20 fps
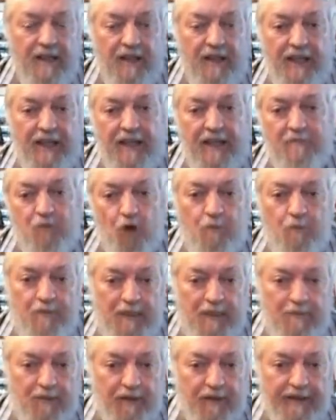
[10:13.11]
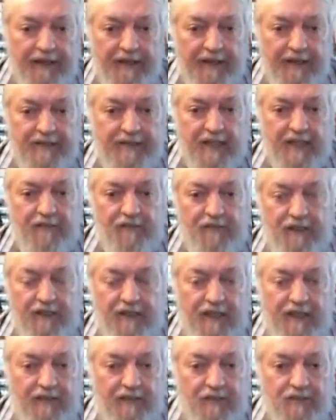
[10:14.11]
They had more people than our South African
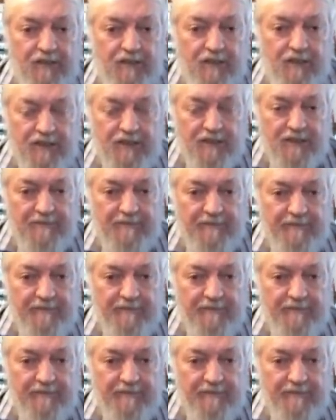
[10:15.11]
Naval Service.